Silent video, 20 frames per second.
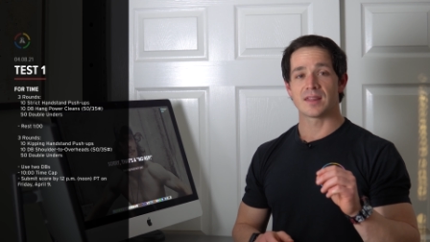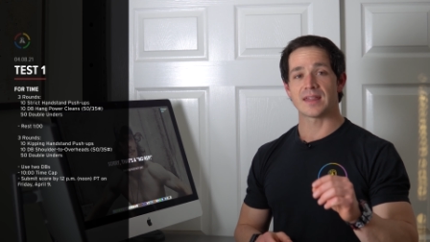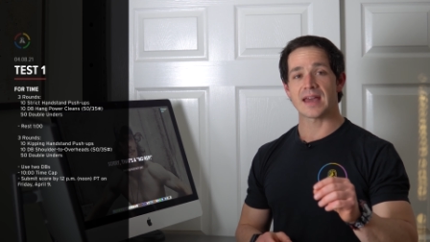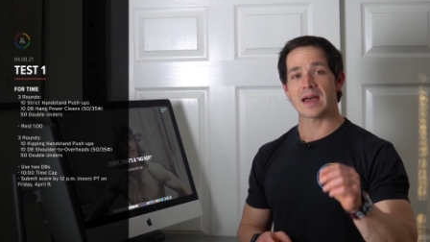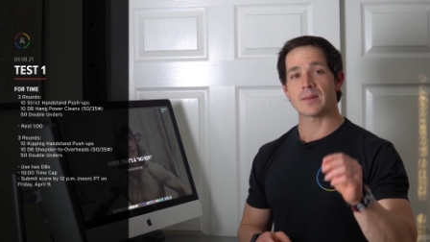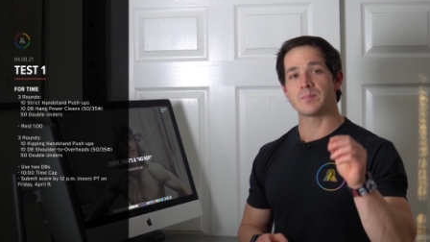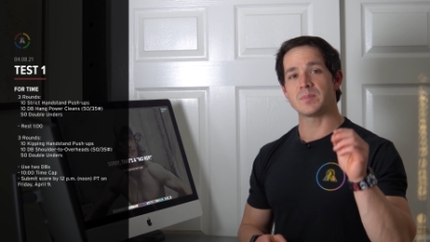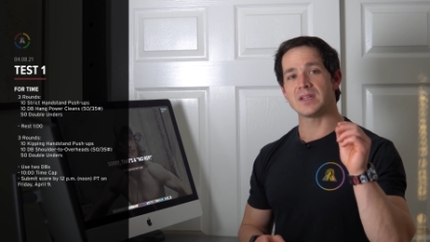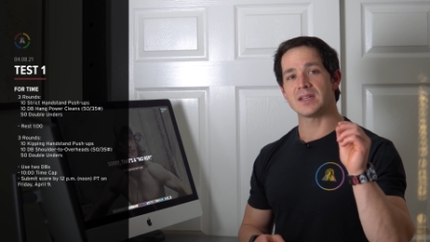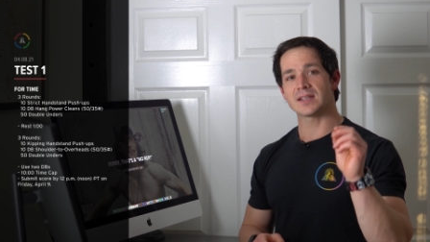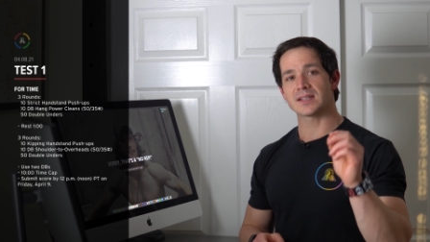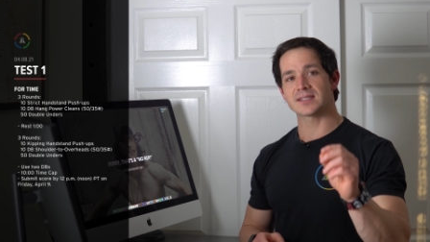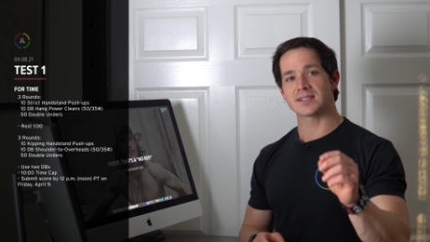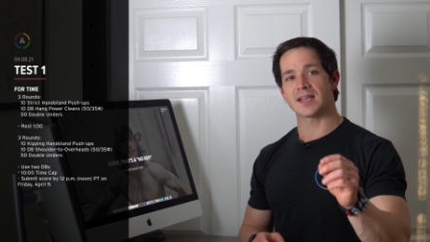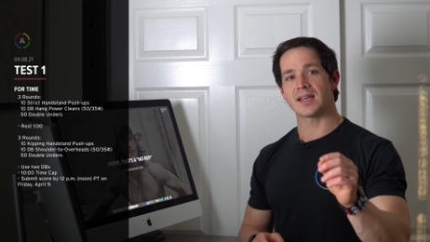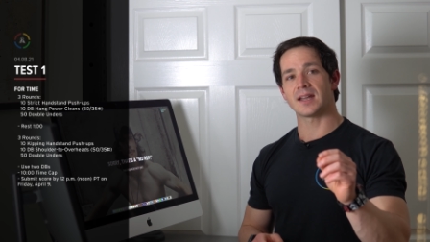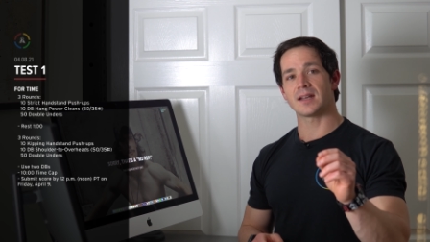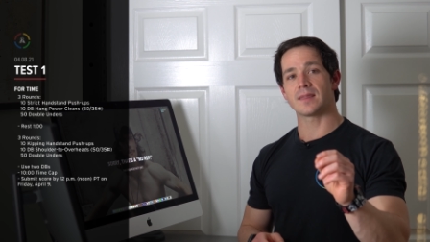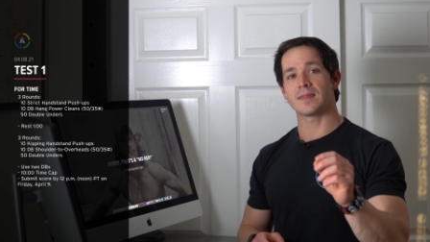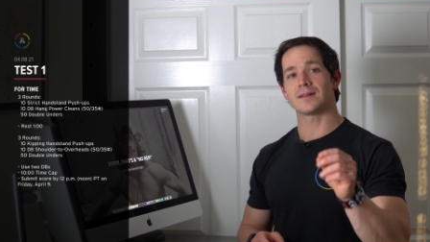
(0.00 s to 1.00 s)
That being
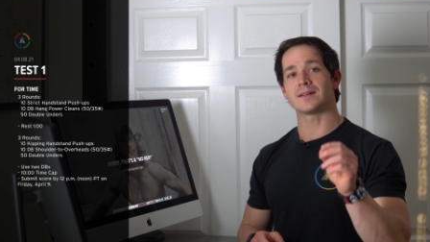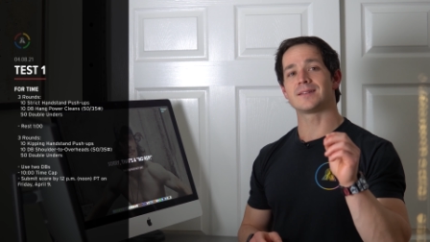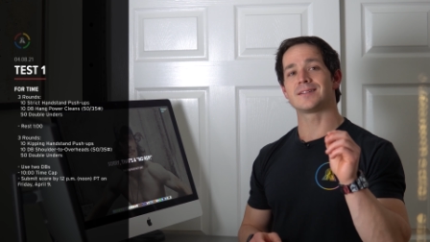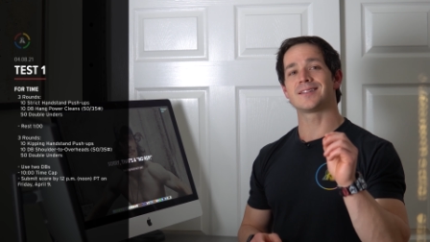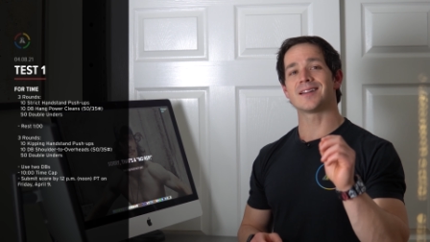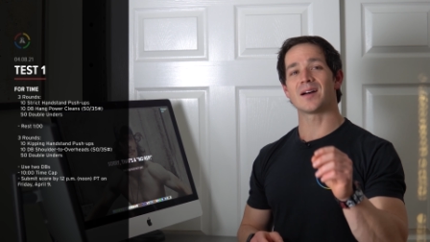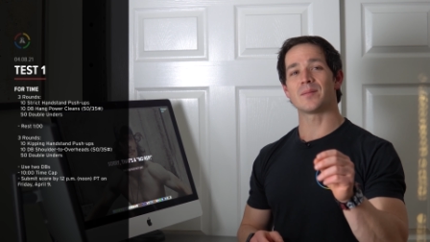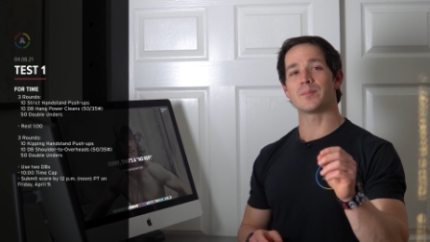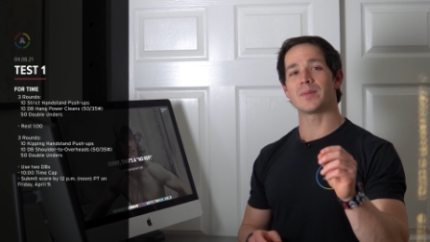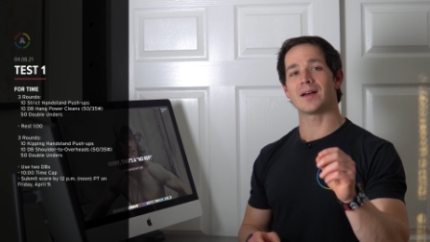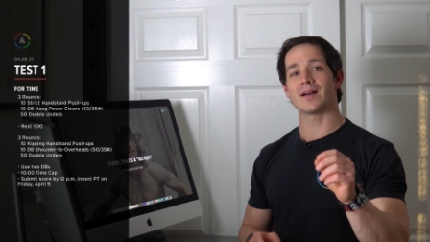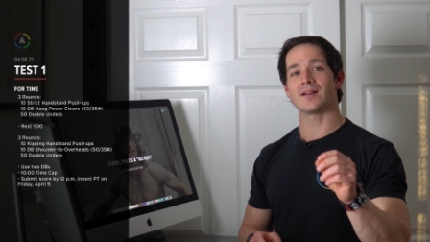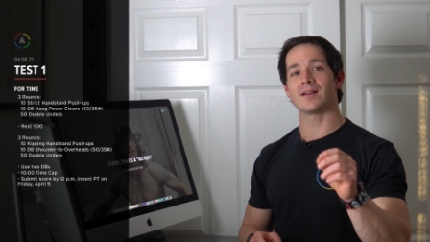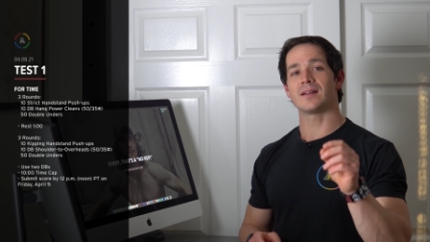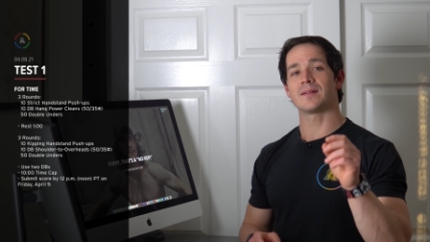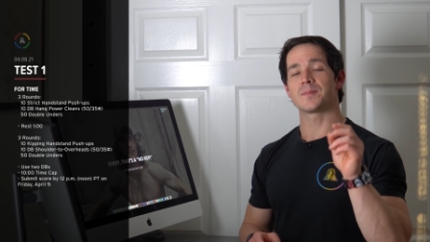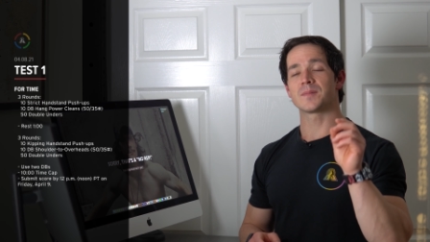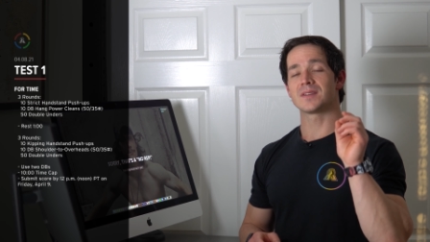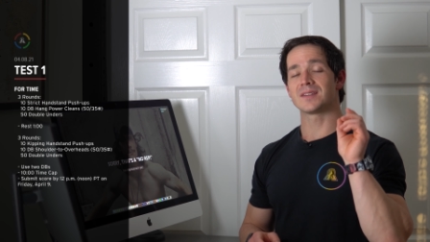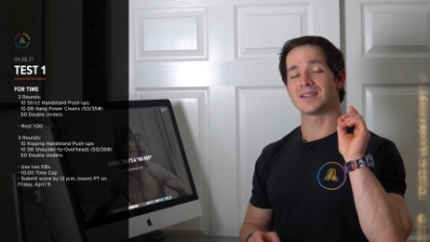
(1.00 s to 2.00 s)
said, the
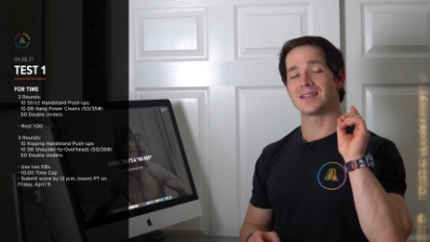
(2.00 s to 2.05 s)
dumbbell